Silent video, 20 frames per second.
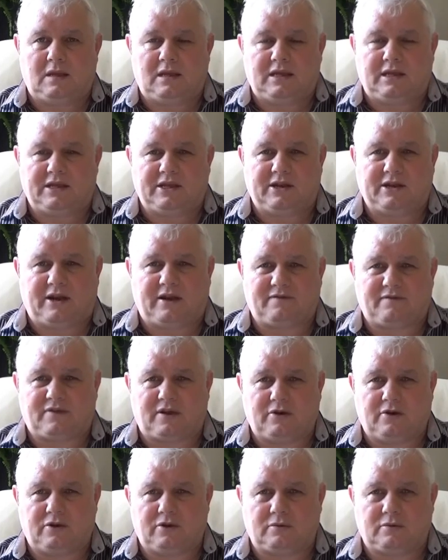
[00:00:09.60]

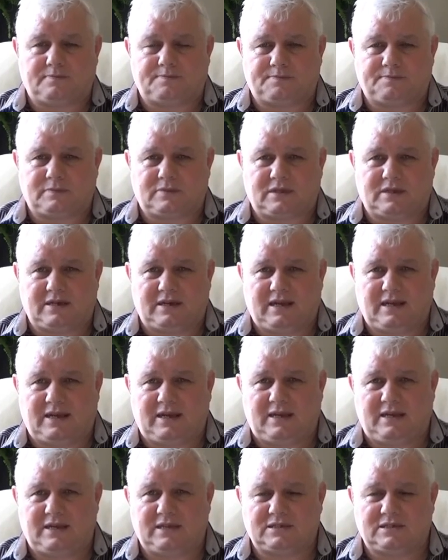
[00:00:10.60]
afternoon. Today
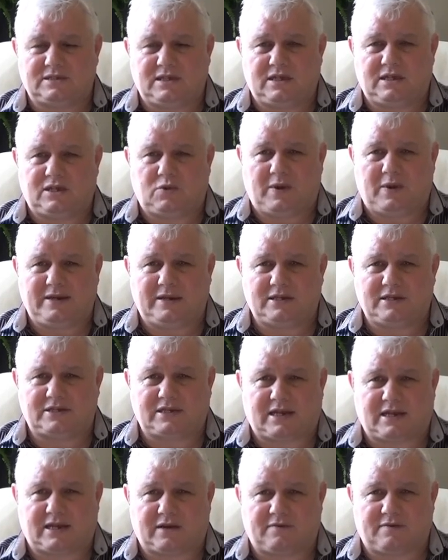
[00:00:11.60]
is the
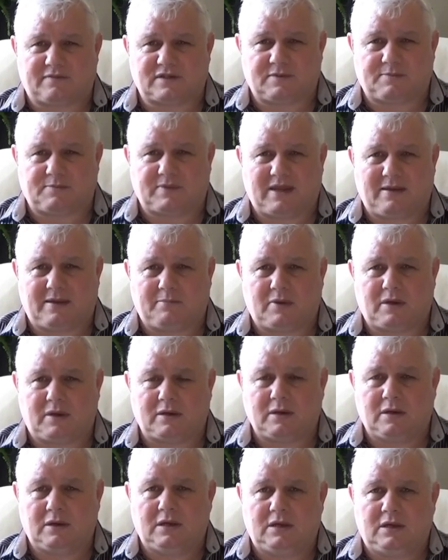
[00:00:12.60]
22nd of September
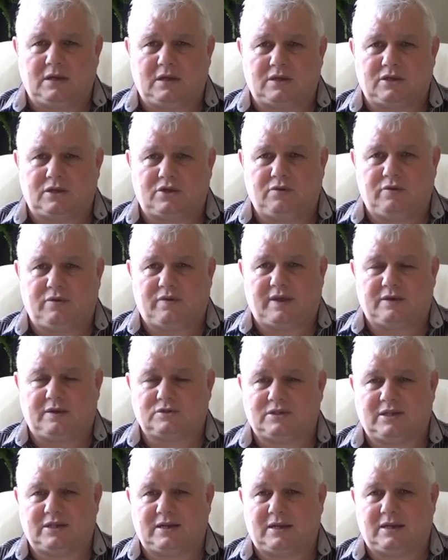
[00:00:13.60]

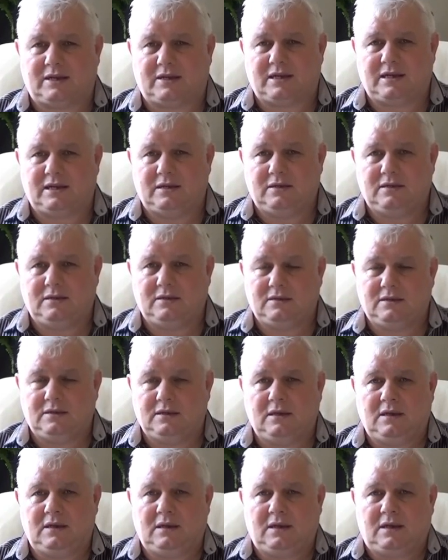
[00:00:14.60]
2018
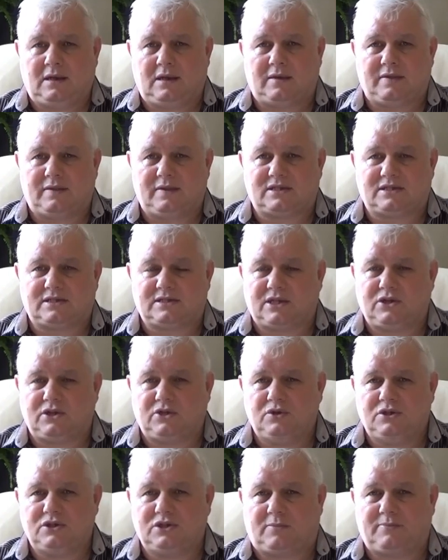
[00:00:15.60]
and this is a
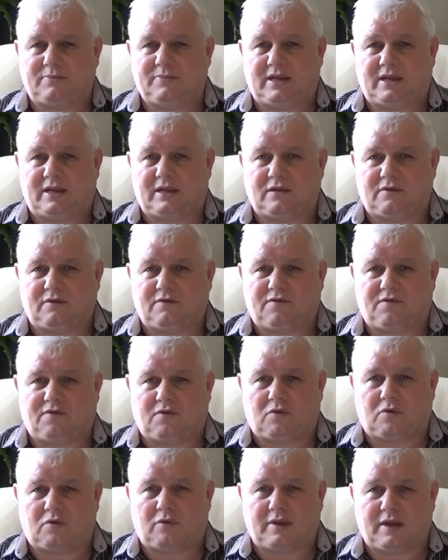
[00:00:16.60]
news update
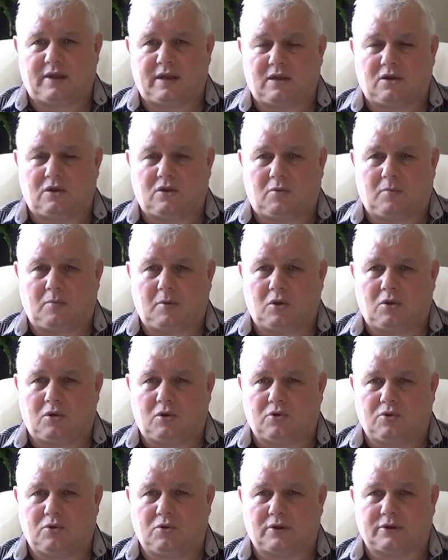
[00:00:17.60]
for the Common Law
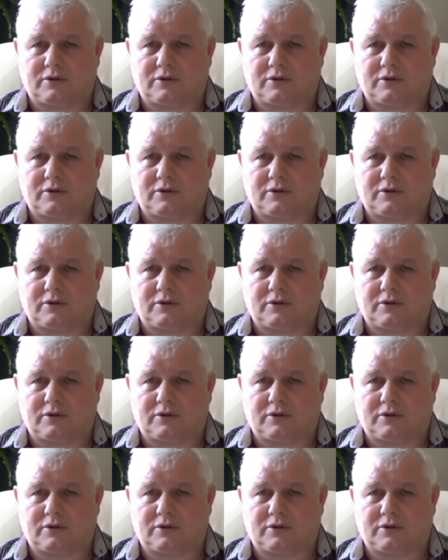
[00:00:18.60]
Court.